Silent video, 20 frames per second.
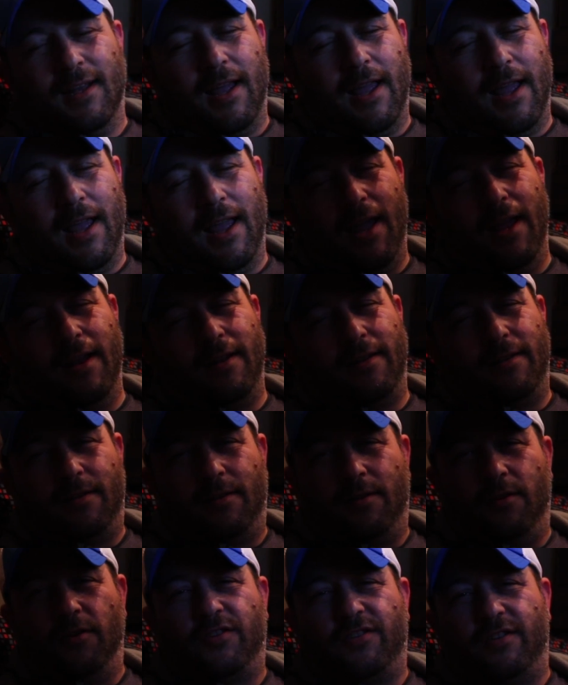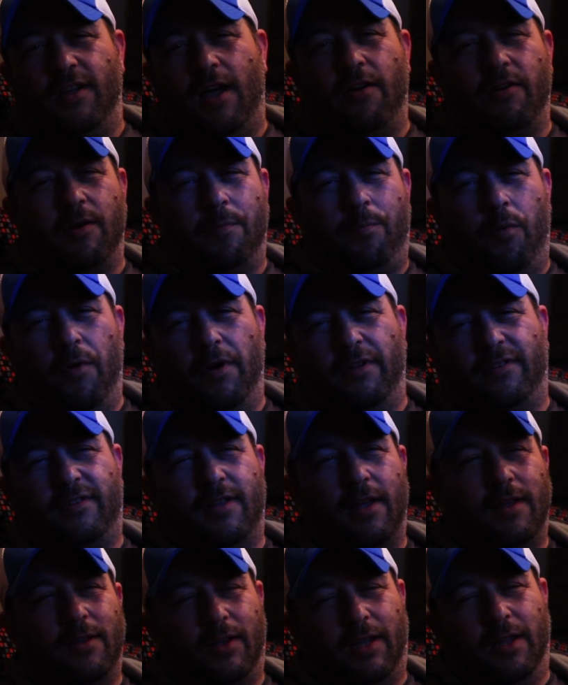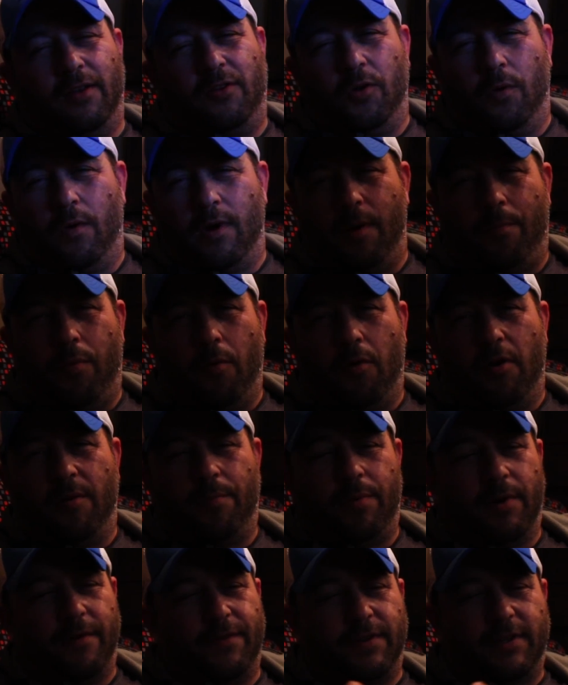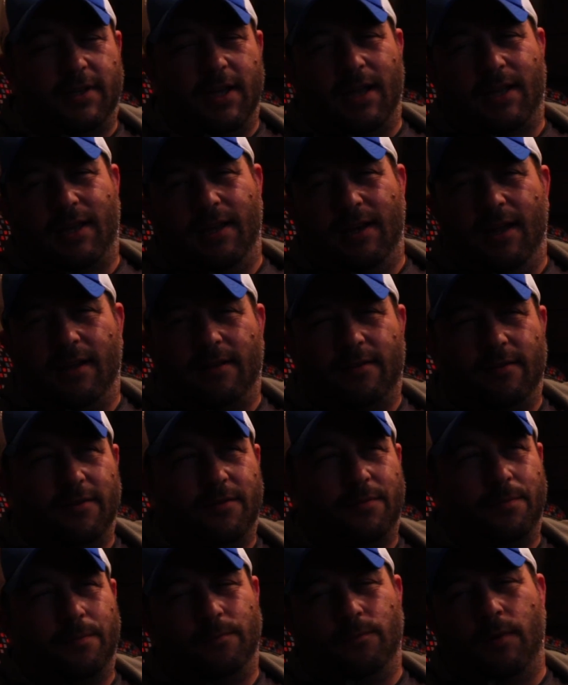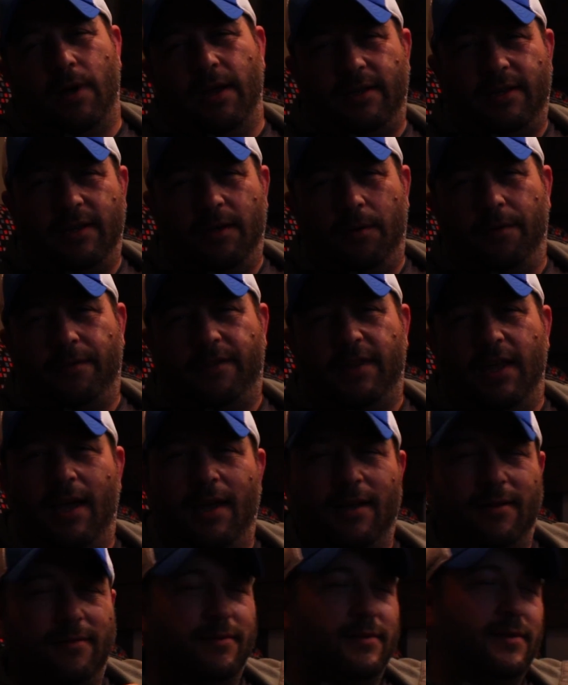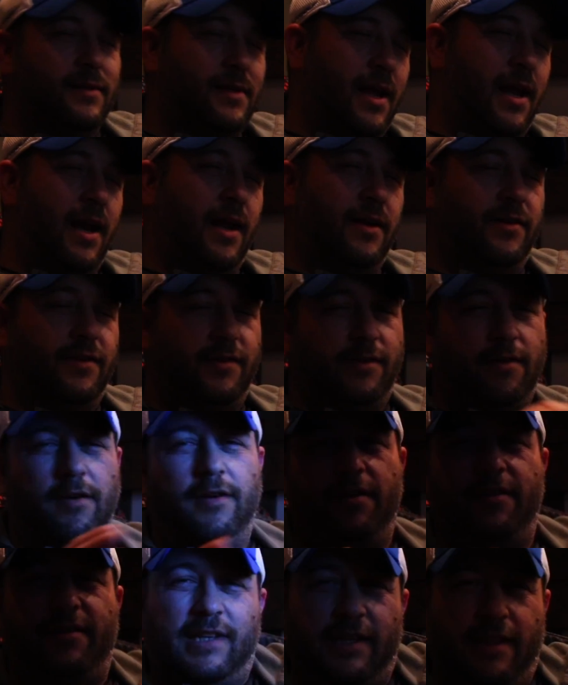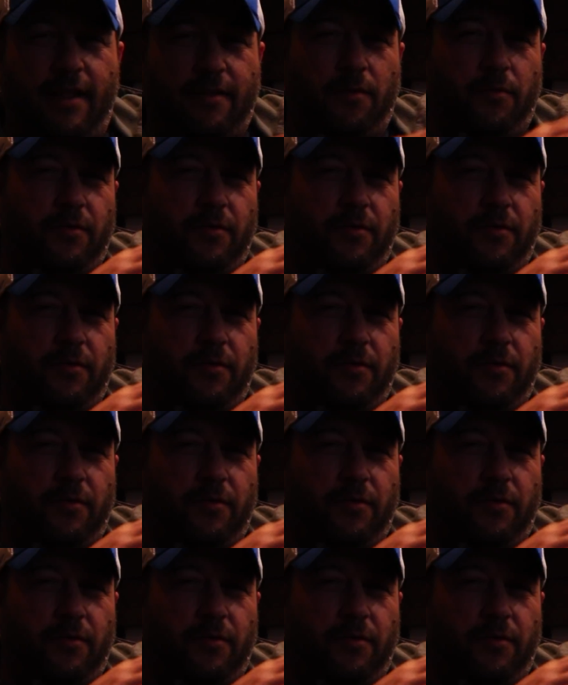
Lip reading: And there's soldering points that you can do on a board, but if it's got connectors, why deal with that? And I just started to see that